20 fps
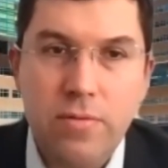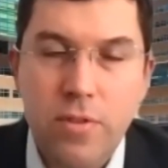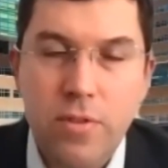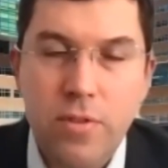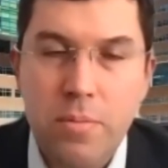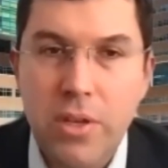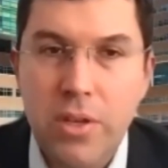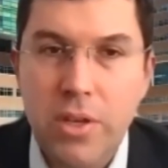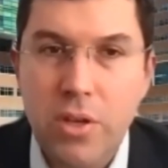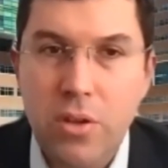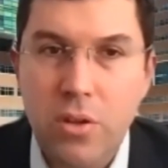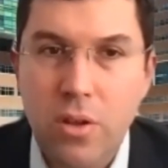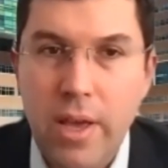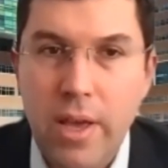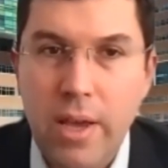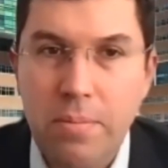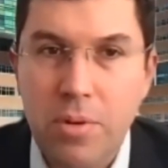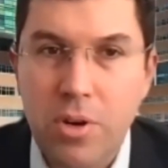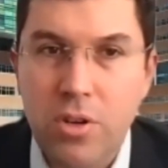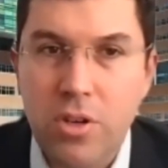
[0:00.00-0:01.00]
familial
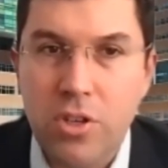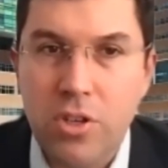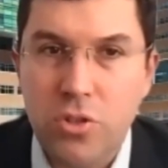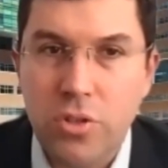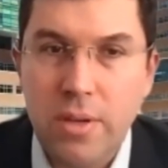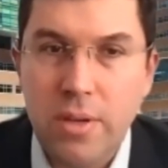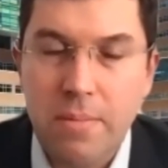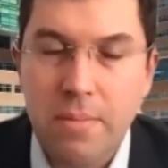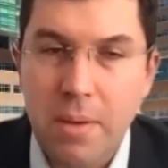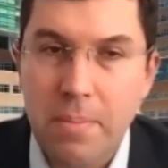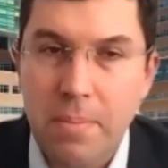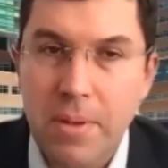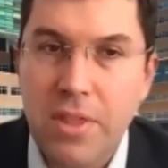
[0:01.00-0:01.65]
hypercholesterolemia.